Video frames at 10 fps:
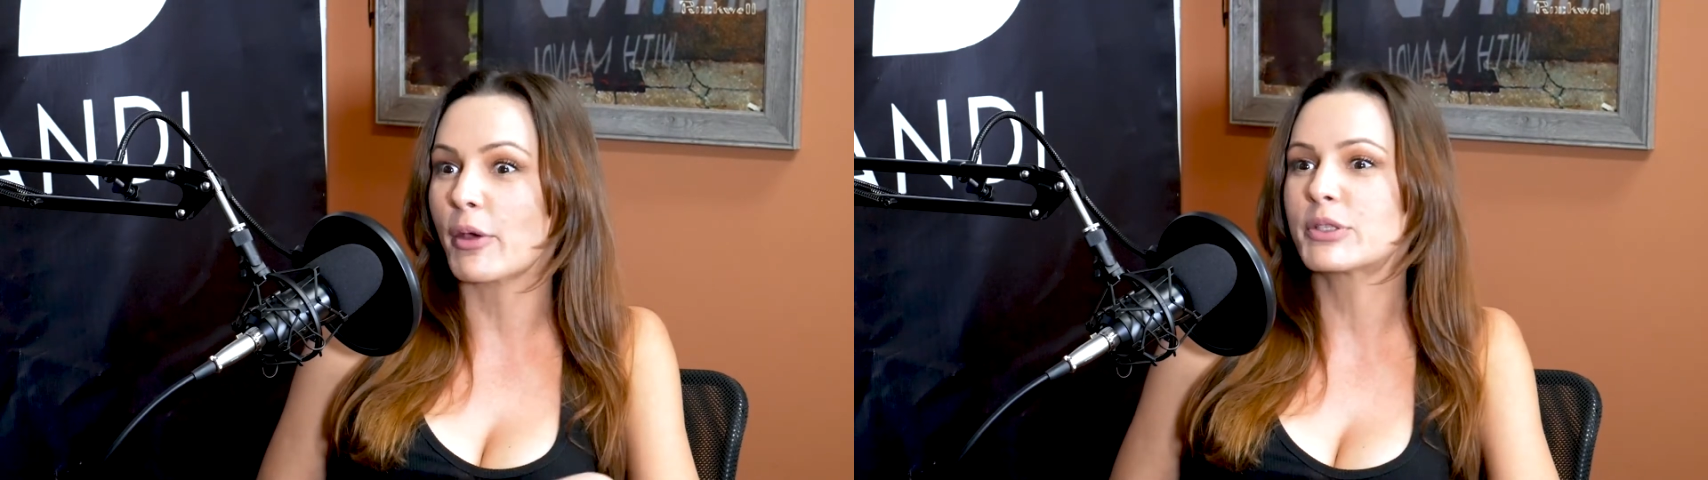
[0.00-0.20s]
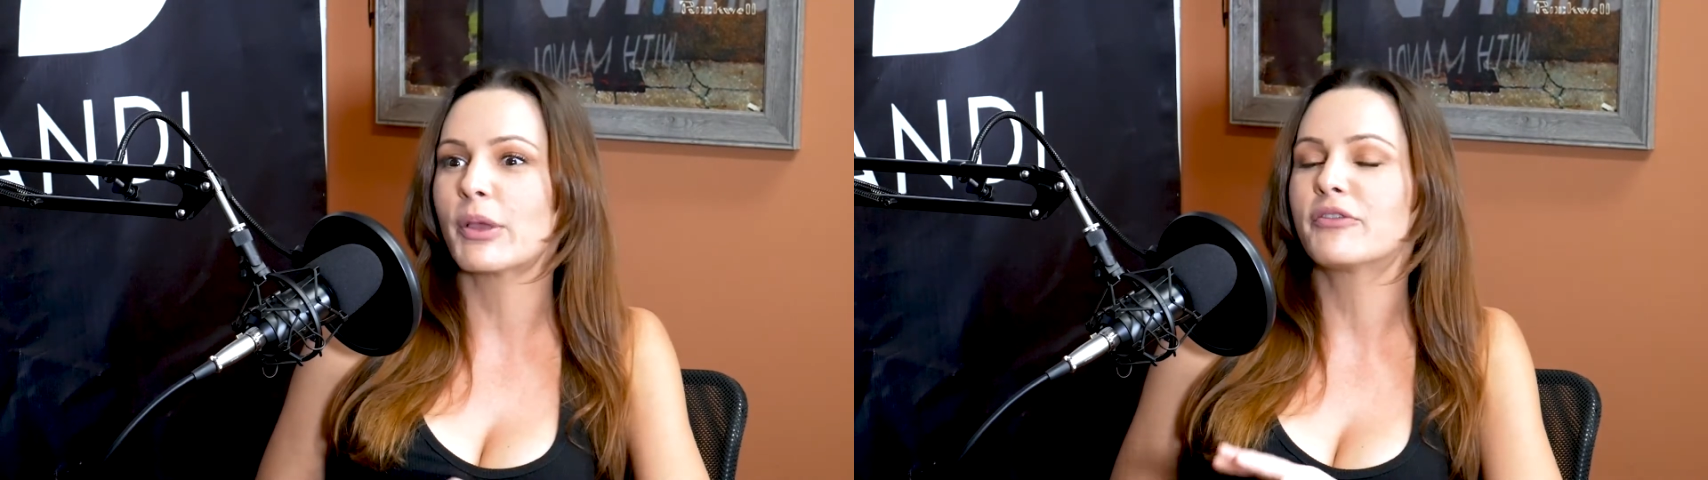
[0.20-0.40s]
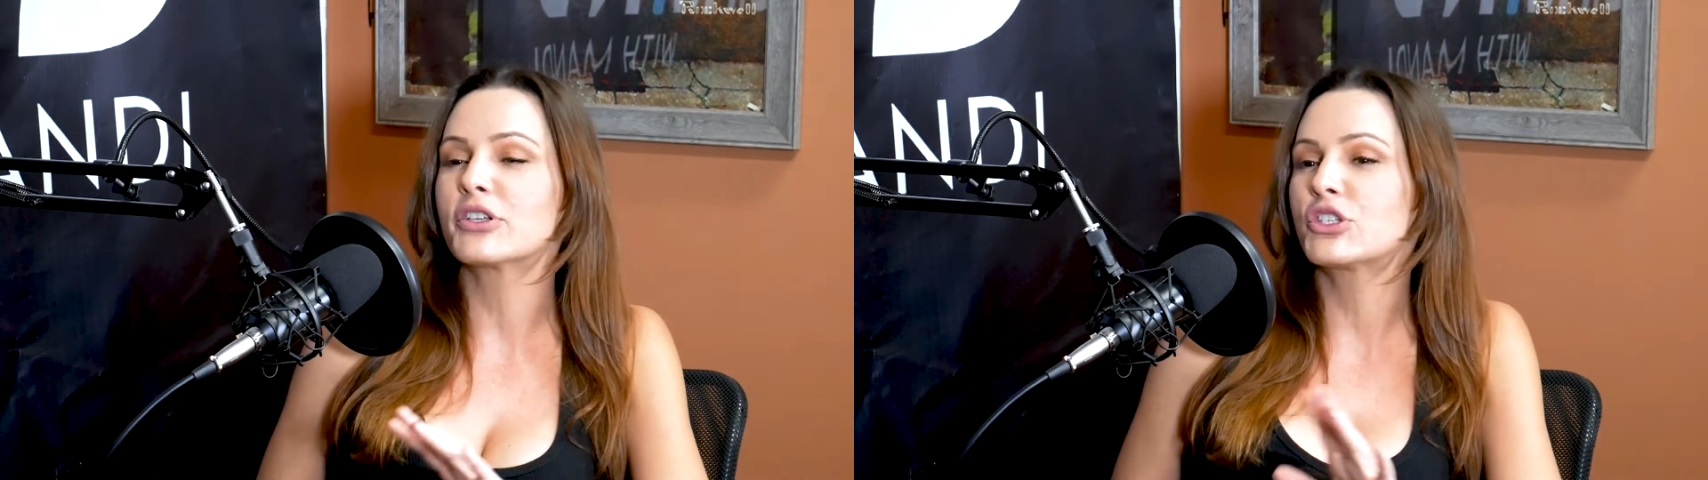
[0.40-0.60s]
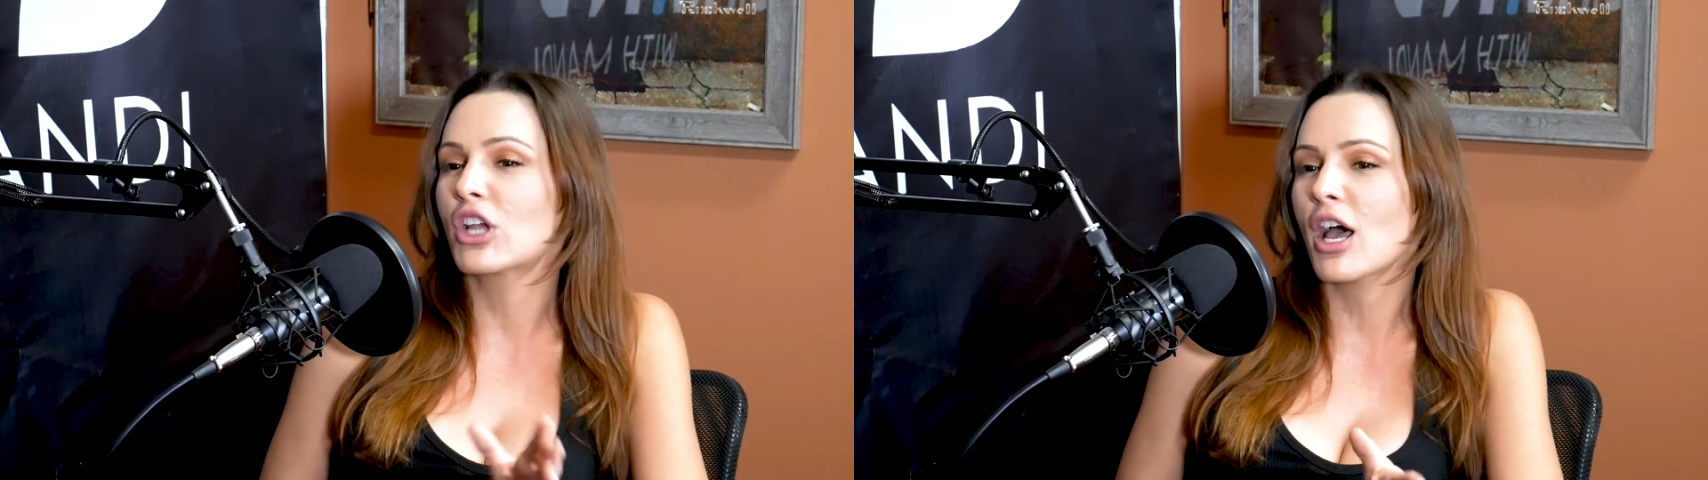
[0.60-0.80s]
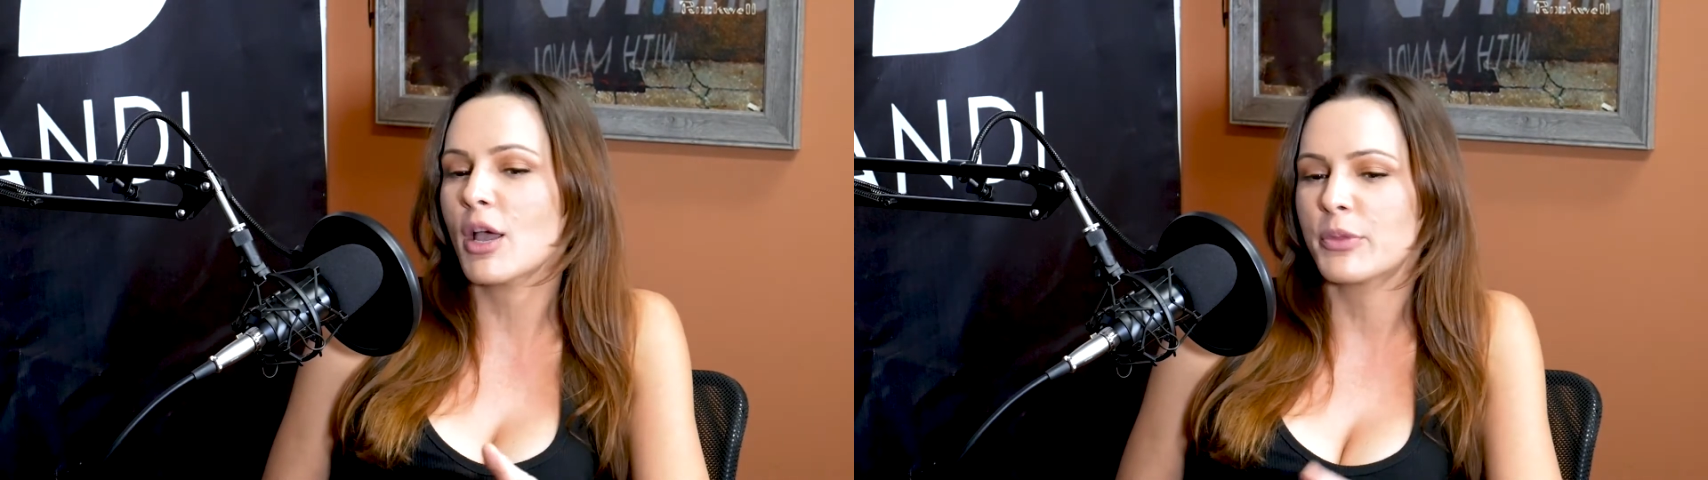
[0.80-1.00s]
That was my first
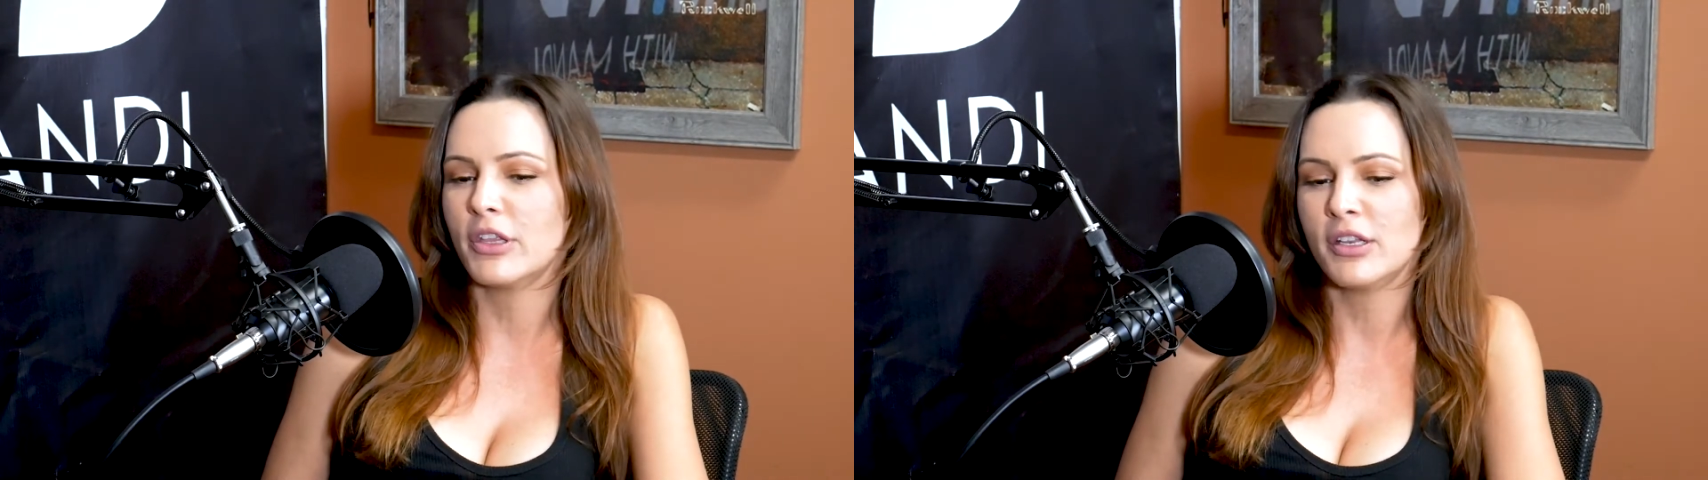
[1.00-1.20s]
job. And